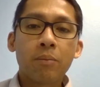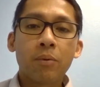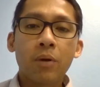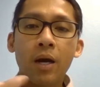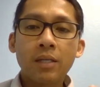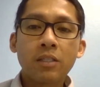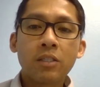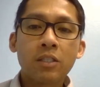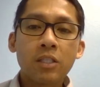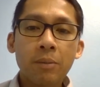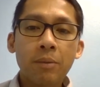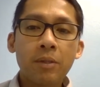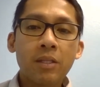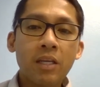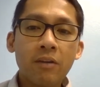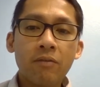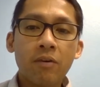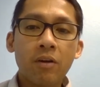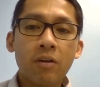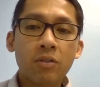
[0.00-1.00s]
Process
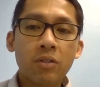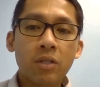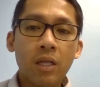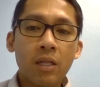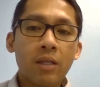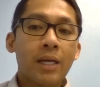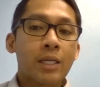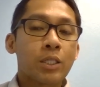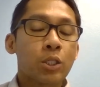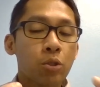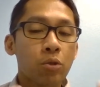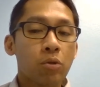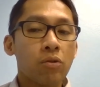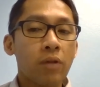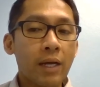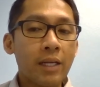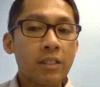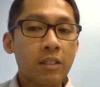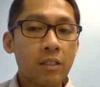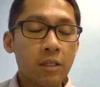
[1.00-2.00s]
typically involves
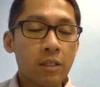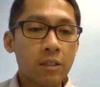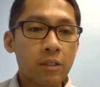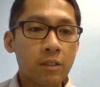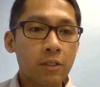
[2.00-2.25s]
electrolysis.